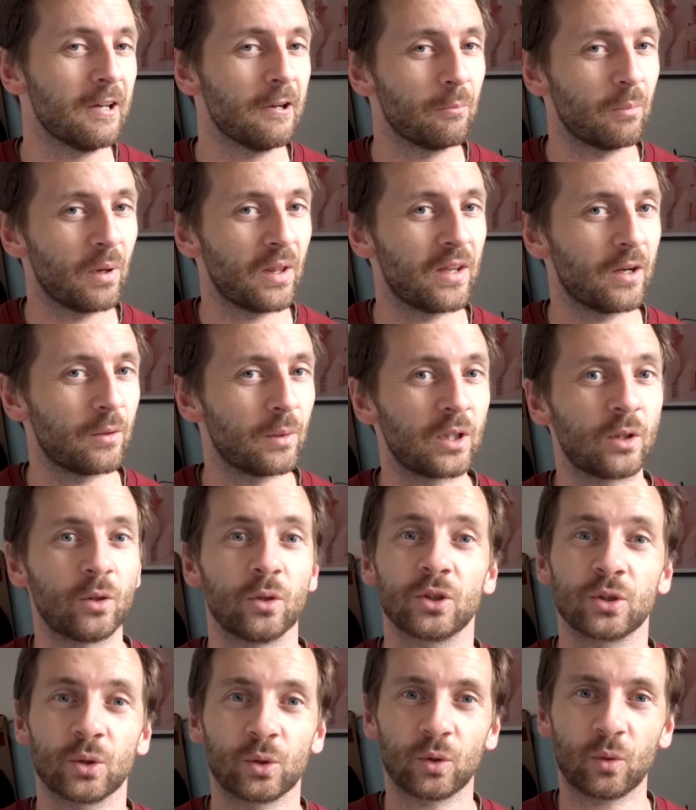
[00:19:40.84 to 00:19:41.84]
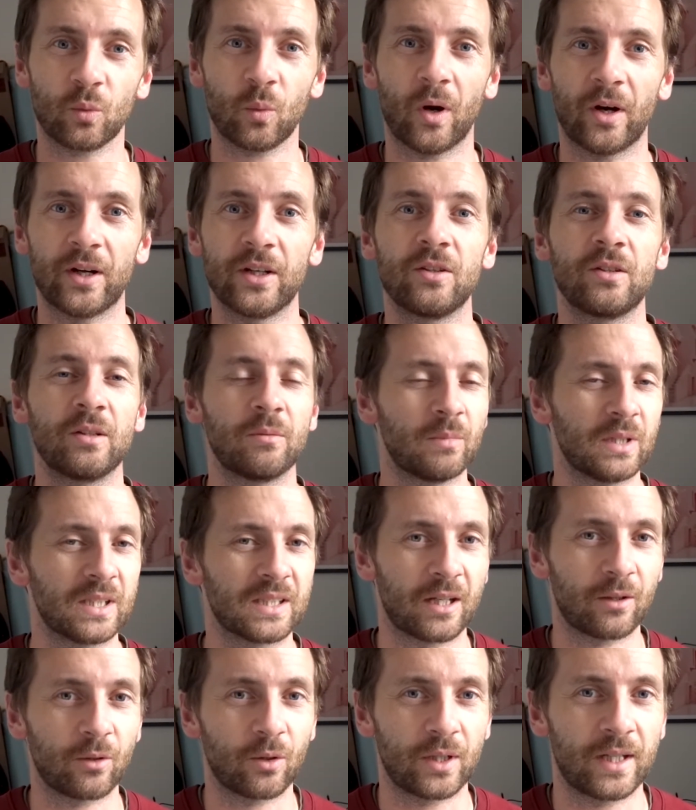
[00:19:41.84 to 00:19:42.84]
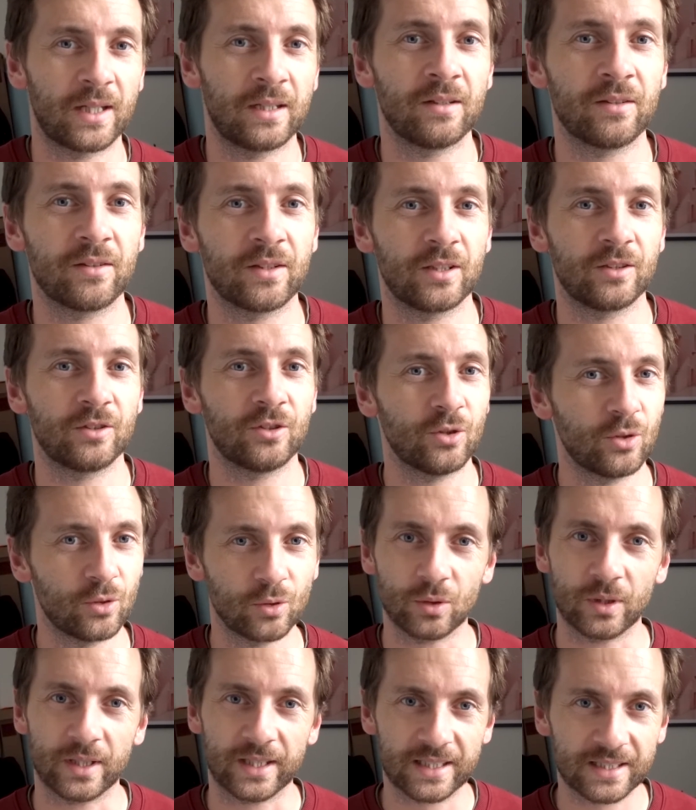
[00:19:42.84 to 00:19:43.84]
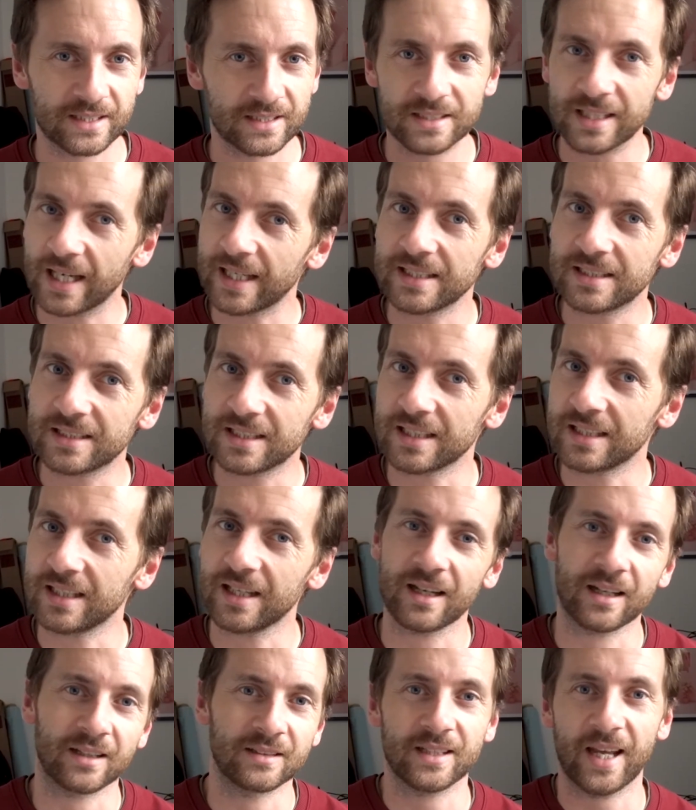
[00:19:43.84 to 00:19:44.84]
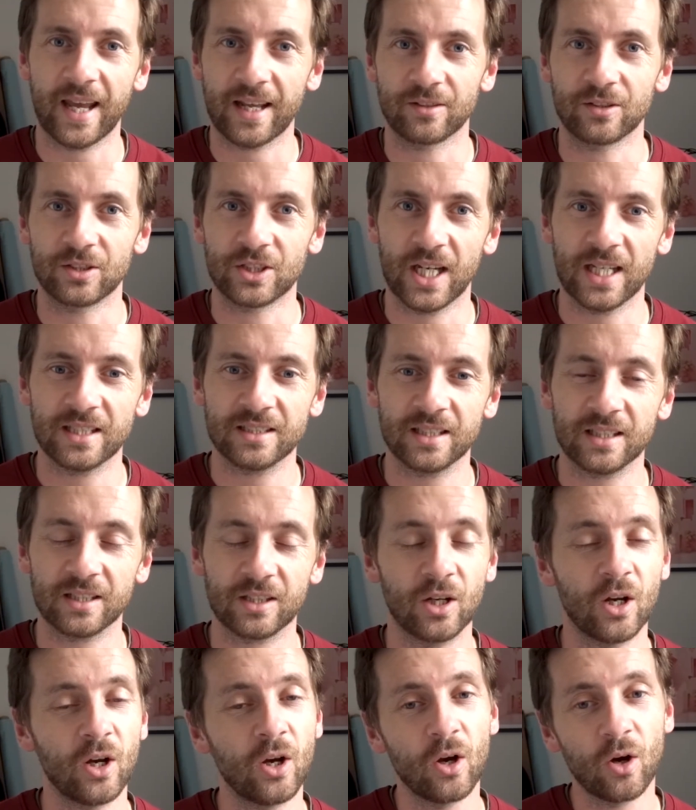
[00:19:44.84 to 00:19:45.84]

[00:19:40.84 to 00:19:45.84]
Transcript: But there we go, so don't worry, you didn't miss out on anything too exciting and energetic.